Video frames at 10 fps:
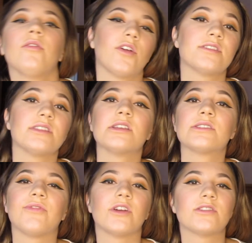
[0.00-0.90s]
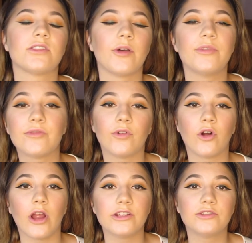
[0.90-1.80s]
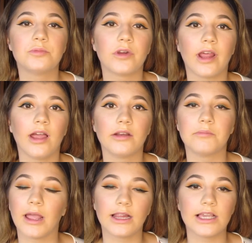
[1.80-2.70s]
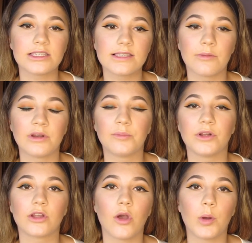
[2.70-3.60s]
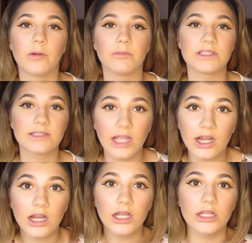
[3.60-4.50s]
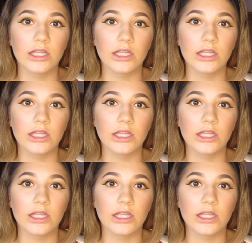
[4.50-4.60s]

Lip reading: First things first though, before I do put on my lashes, I'm gonna put a coat of mascara.